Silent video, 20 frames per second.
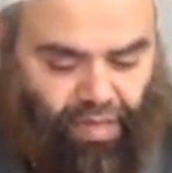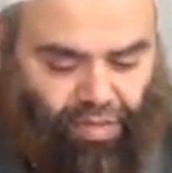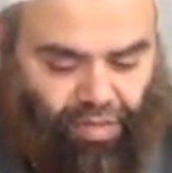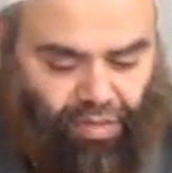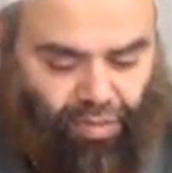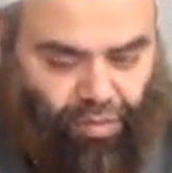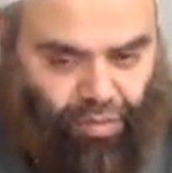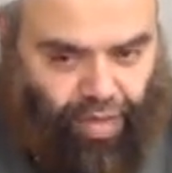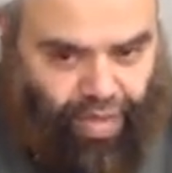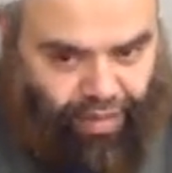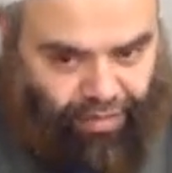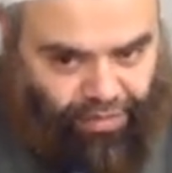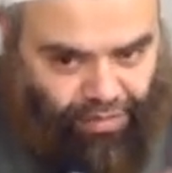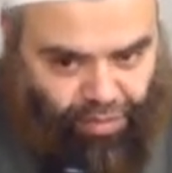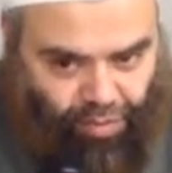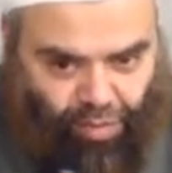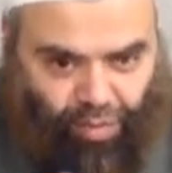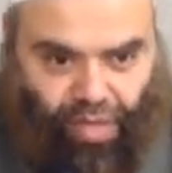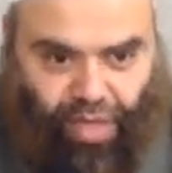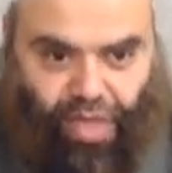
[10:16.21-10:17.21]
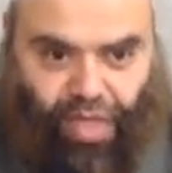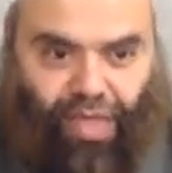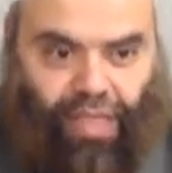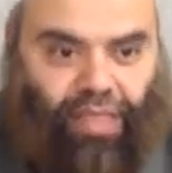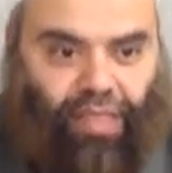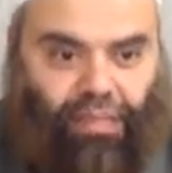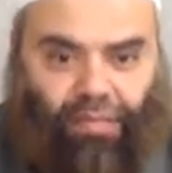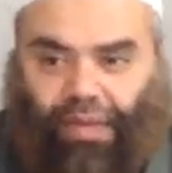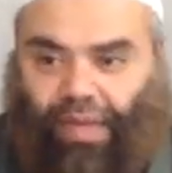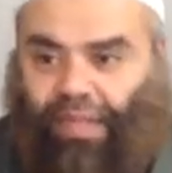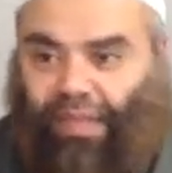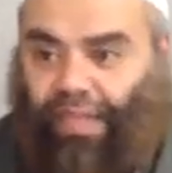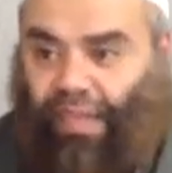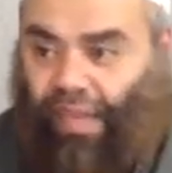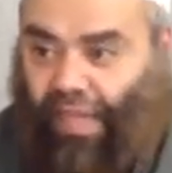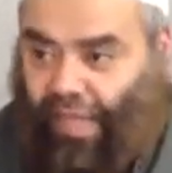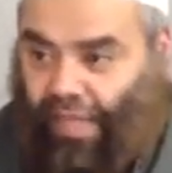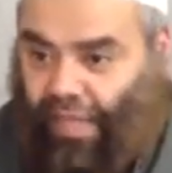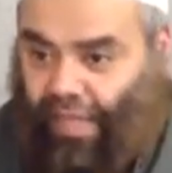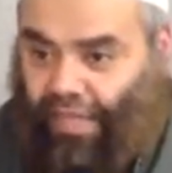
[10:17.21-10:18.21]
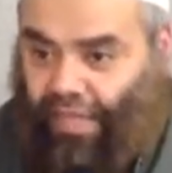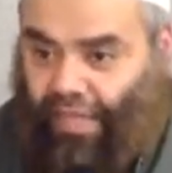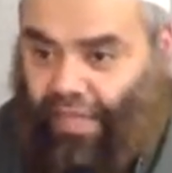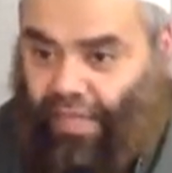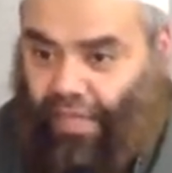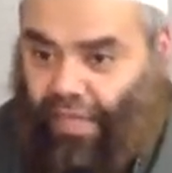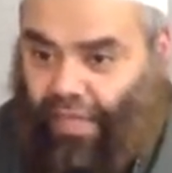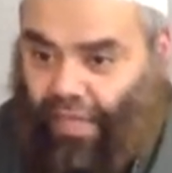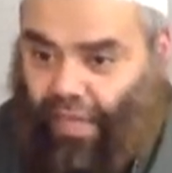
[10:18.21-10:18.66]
So we have to look at the matter like this.